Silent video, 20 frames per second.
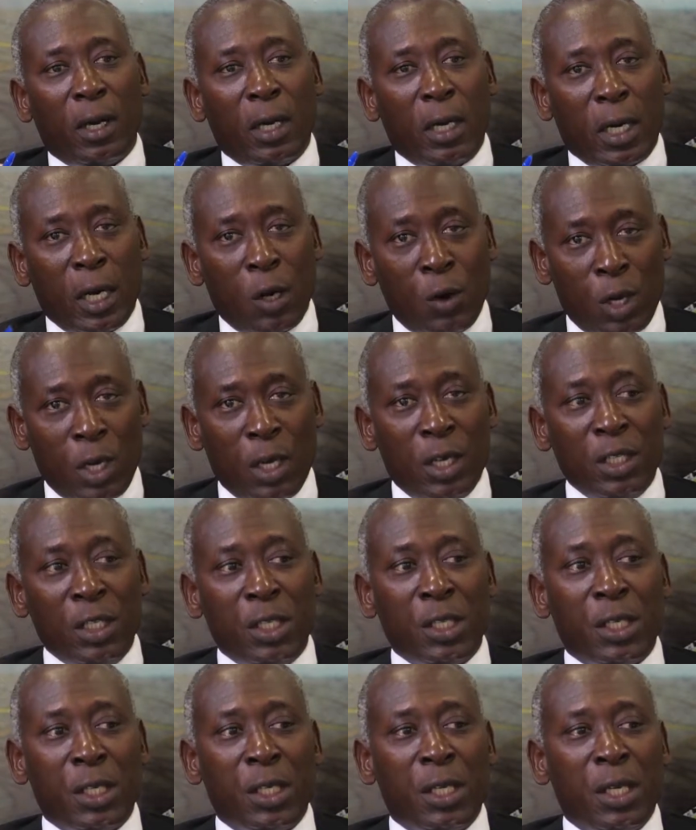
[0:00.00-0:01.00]
our
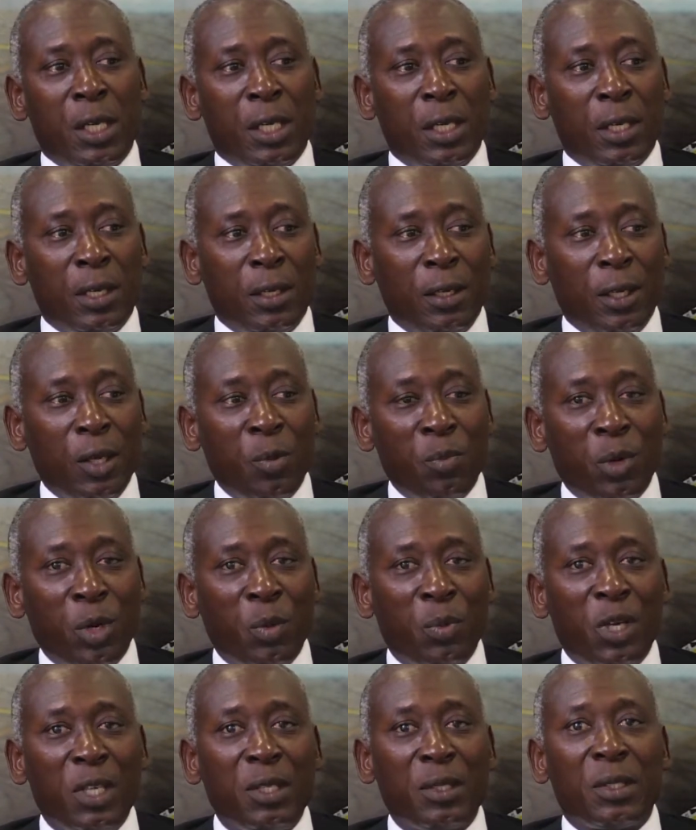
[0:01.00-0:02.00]
country
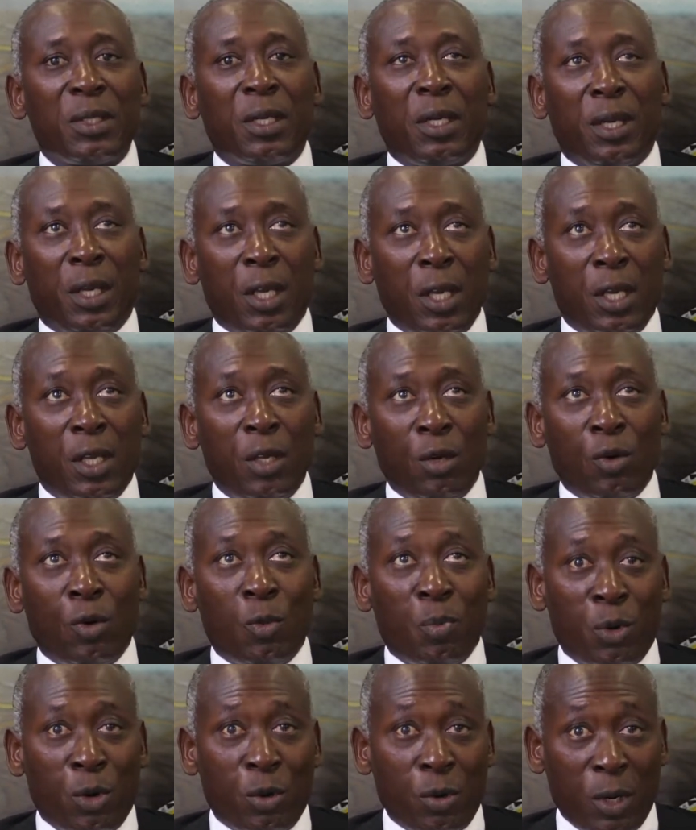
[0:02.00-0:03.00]
implements the AEO
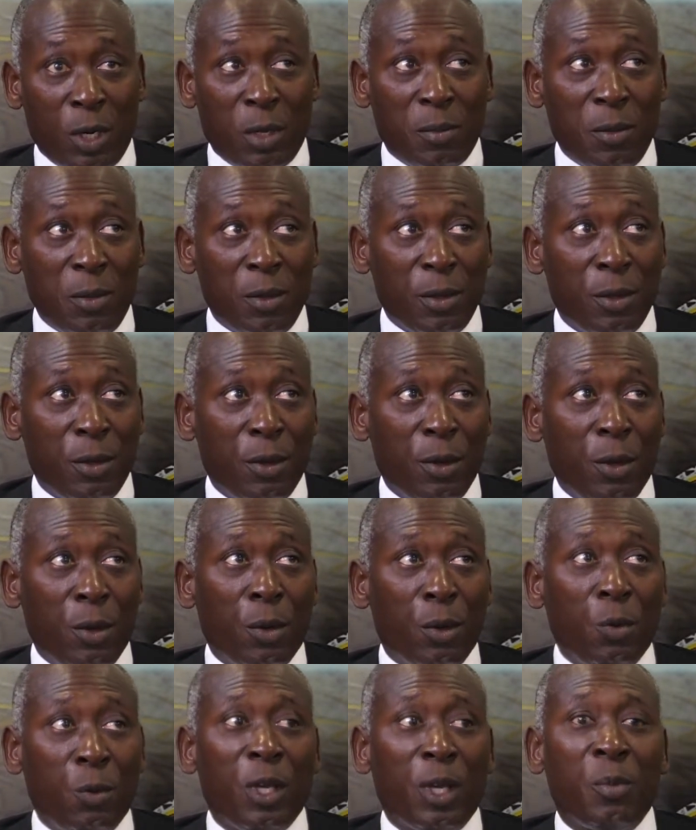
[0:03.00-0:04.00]
program,
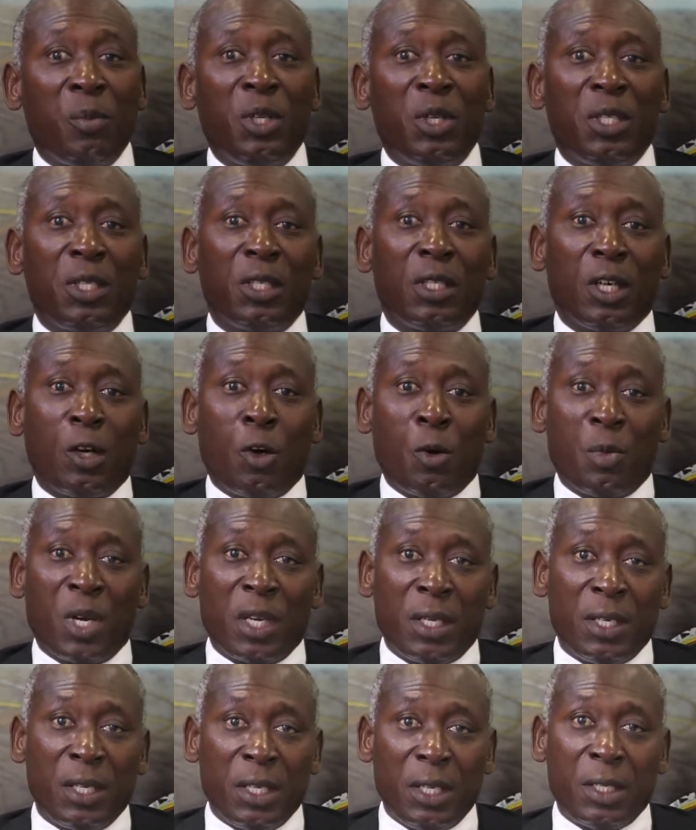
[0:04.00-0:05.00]
we are meeting our
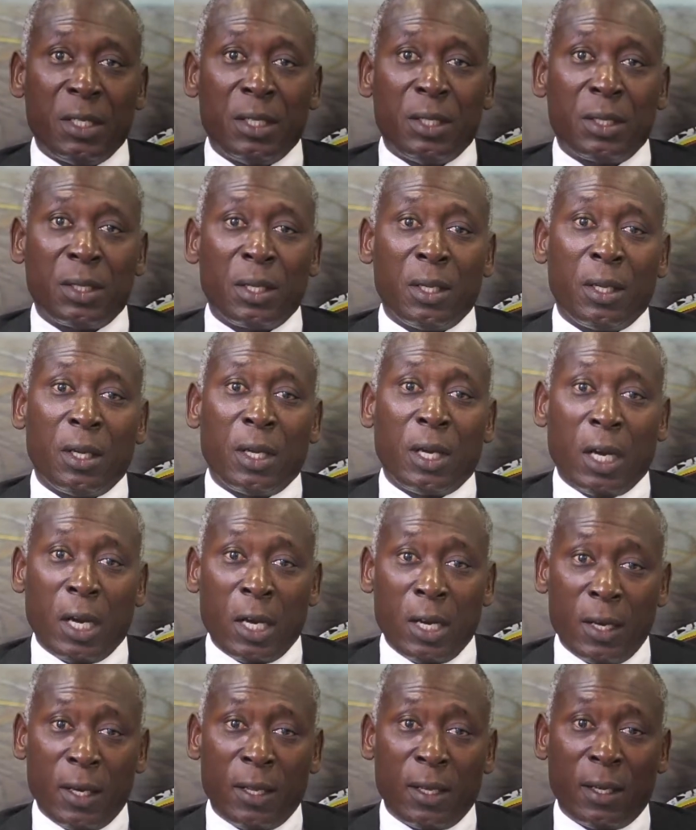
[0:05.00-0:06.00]
mandate
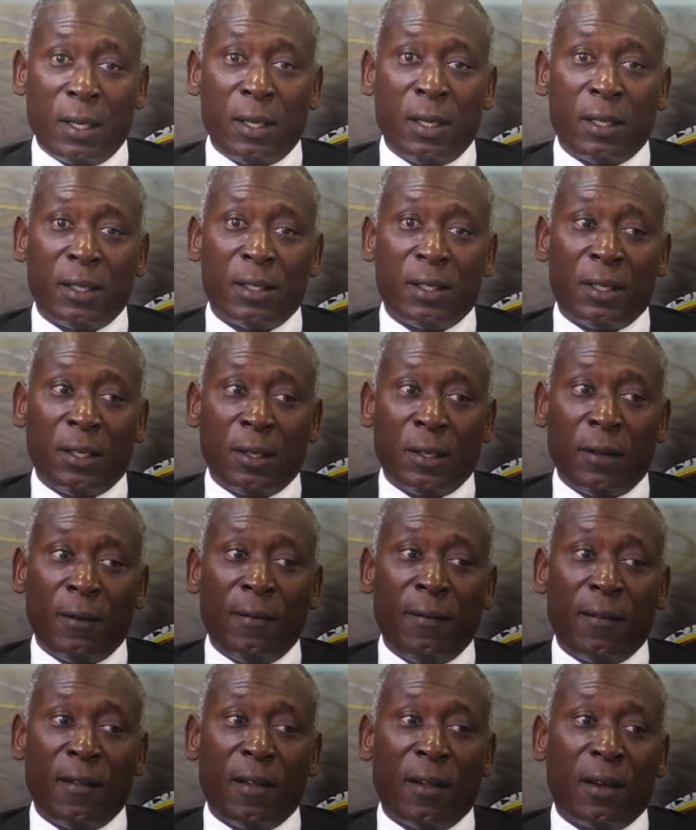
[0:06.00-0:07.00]
under the
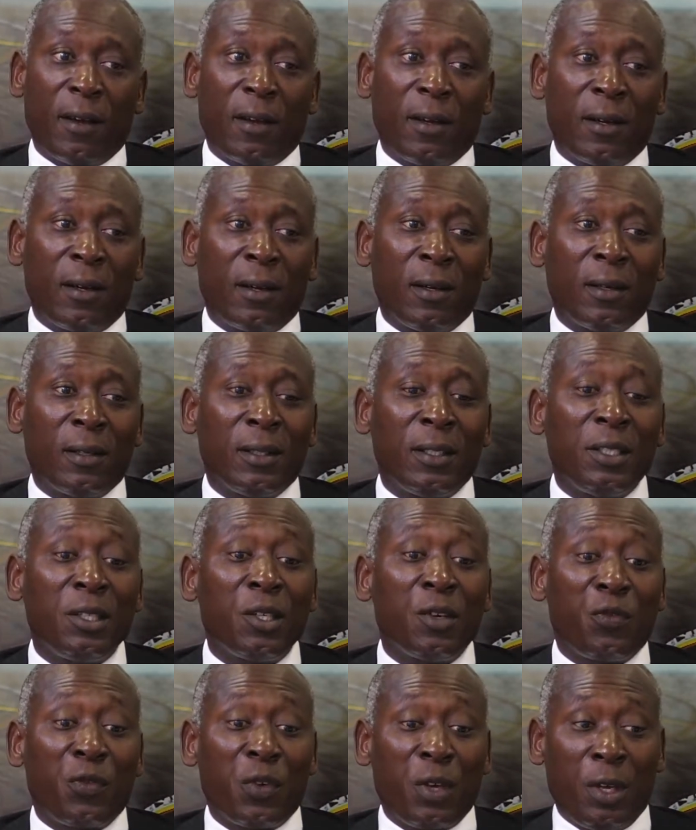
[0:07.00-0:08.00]

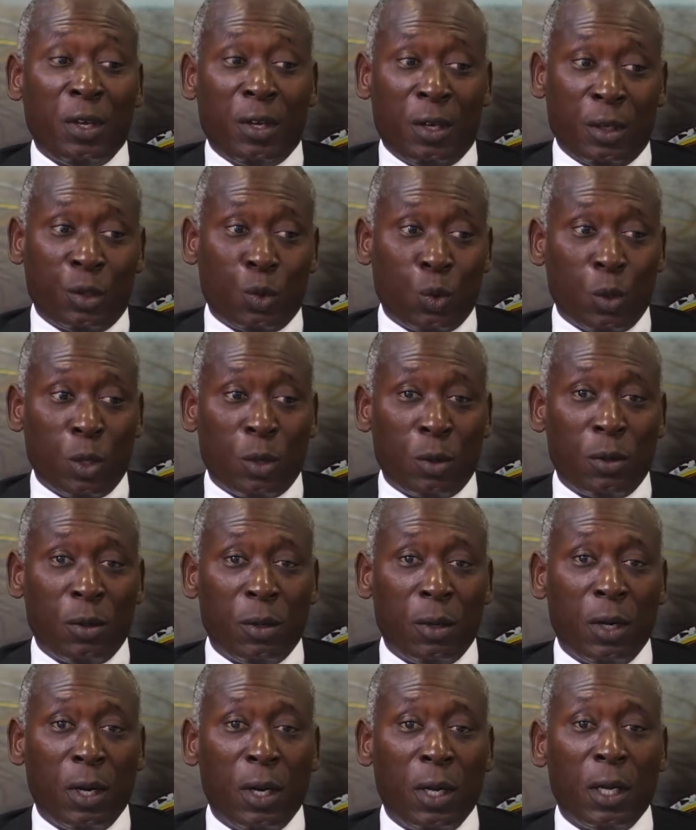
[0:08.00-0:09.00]
TFA as well.
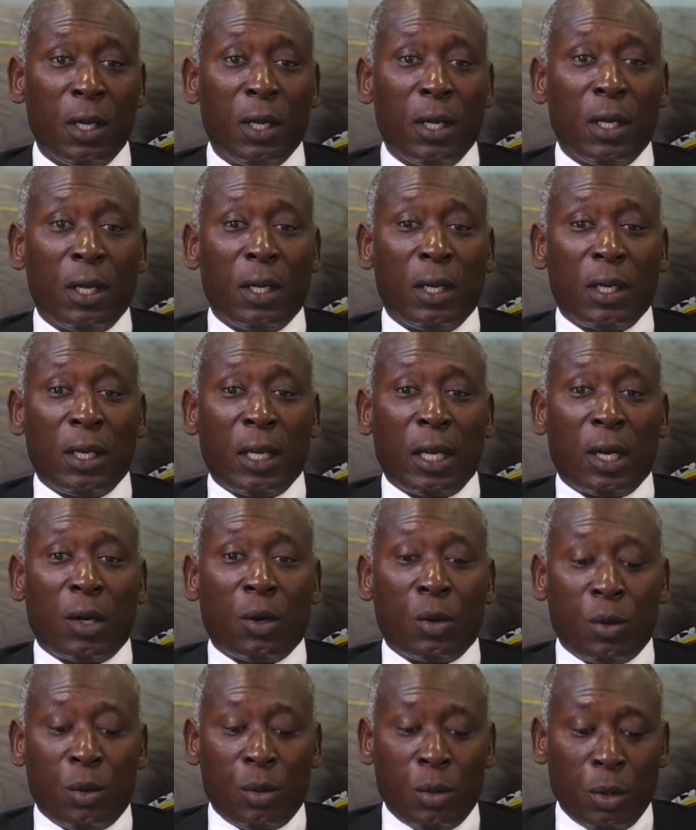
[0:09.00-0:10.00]

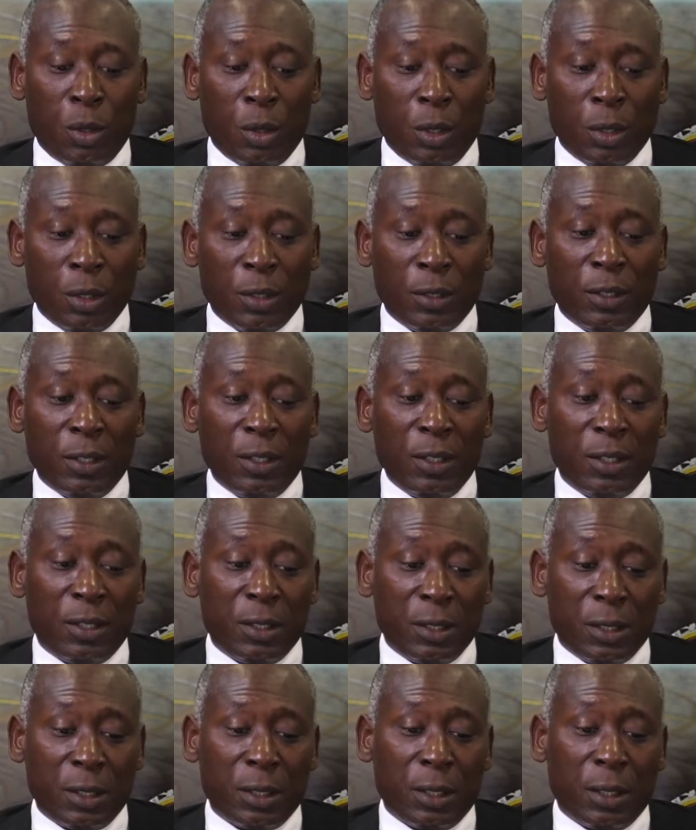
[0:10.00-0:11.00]
Now,
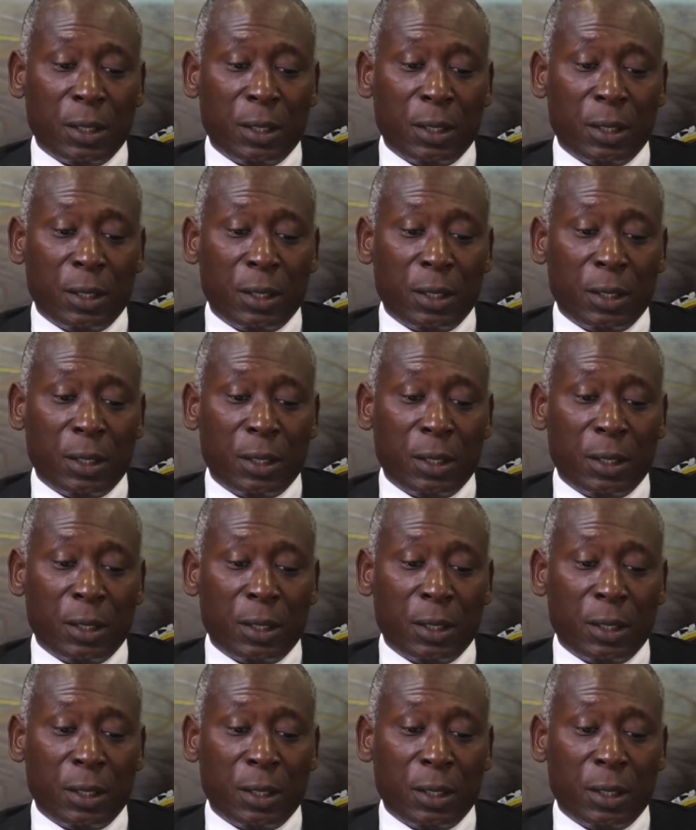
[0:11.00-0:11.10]
this